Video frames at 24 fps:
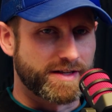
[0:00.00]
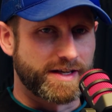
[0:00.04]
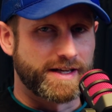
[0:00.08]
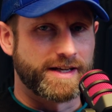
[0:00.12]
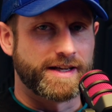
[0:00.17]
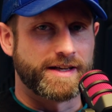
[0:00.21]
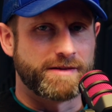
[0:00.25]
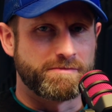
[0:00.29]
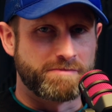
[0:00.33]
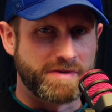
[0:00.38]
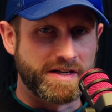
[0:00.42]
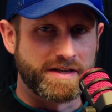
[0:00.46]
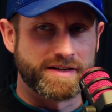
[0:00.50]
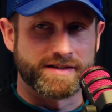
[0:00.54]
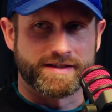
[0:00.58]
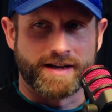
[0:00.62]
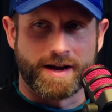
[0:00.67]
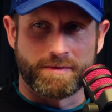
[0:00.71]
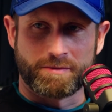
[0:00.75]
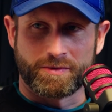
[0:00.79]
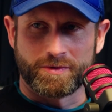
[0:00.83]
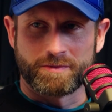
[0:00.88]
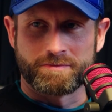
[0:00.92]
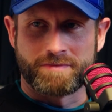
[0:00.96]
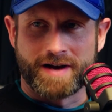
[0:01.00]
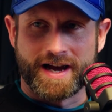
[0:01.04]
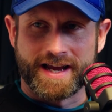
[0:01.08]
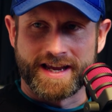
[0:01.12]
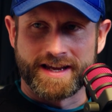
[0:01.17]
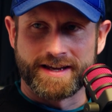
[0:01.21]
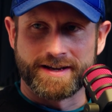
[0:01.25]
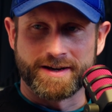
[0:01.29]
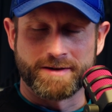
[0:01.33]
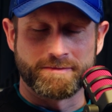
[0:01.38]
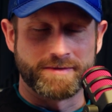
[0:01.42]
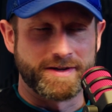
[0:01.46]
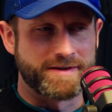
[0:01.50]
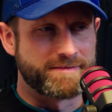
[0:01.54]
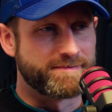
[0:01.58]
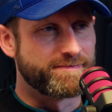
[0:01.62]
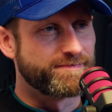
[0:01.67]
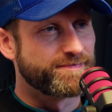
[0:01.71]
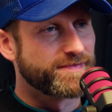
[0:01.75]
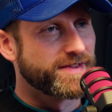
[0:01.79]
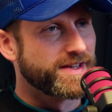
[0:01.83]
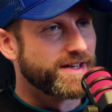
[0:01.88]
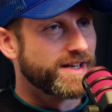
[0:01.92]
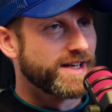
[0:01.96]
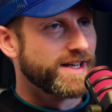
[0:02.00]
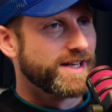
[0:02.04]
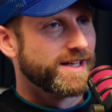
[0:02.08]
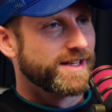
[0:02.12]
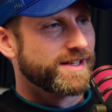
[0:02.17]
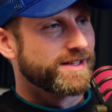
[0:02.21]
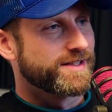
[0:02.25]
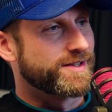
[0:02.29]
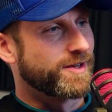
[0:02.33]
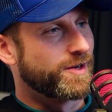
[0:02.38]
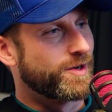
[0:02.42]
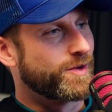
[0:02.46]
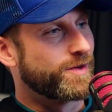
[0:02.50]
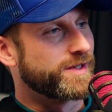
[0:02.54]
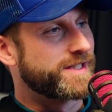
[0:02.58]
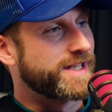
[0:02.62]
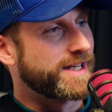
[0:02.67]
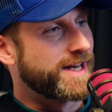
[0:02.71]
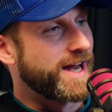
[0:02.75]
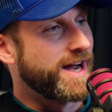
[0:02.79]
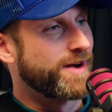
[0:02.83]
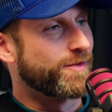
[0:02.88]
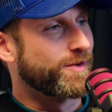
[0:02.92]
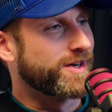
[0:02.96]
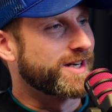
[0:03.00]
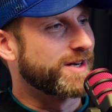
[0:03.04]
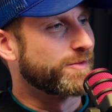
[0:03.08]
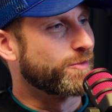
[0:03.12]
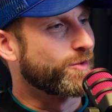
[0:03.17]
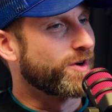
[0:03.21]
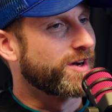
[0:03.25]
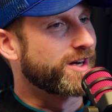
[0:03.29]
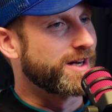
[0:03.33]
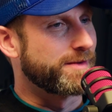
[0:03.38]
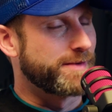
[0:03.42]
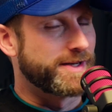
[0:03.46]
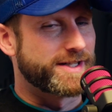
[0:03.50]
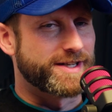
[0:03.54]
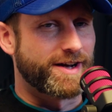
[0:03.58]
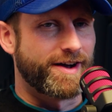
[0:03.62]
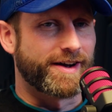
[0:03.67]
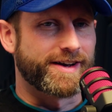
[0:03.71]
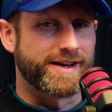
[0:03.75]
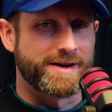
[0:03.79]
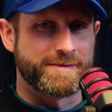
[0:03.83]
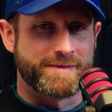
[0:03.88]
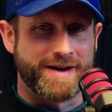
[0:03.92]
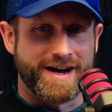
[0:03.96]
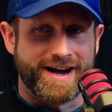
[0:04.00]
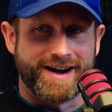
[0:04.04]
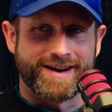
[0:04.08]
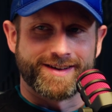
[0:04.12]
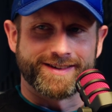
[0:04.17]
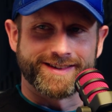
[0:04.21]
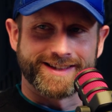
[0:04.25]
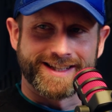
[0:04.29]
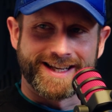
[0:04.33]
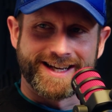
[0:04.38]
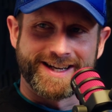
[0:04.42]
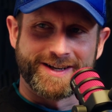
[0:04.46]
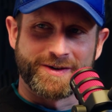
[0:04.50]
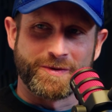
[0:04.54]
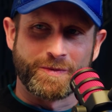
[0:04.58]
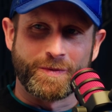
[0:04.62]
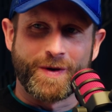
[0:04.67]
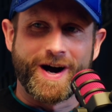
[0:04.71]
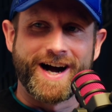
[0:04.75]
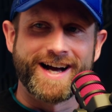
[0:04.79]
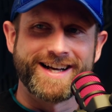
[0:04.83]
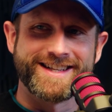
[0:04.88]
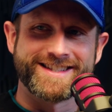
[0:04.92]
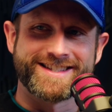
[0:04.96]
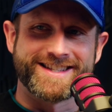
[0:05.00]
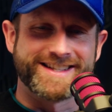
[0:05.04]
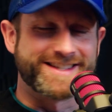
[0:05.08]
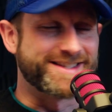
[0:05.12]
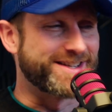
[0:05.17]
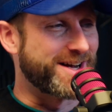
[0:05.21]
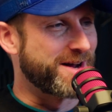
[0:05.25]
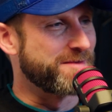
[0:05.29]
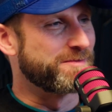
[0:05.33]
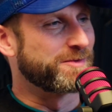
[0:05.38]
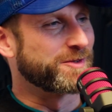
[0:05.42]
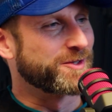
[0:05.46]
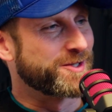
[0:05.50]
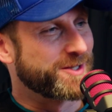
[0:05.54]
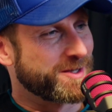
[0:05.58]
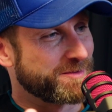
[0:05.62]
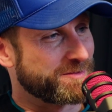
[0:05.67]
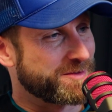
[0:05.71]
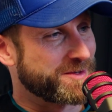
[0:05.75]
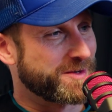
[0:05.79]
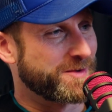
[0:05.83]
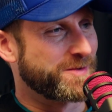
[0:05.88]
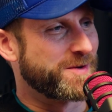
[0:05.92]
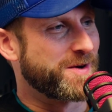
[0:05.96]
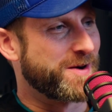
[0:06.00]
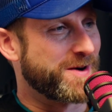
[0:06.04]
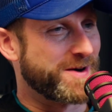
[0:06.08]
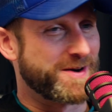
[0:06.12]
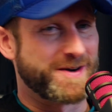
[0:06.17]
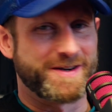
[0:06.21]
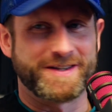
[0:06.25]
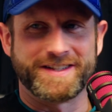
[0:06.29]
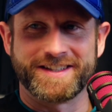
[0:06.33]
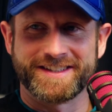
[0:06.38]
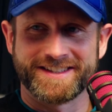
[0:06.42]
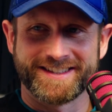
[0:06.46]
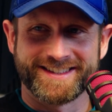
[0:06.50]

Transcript: and be discipled by Him and so today we're gonna, we're going to be talking about like why is discipleship so hard?